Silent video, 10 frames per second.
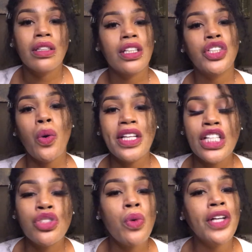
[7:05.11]
knowing
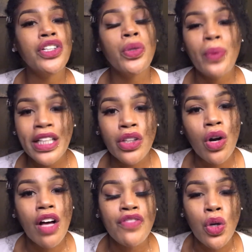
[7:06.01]
that you are the director
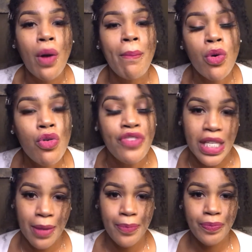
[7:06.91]
of your movie,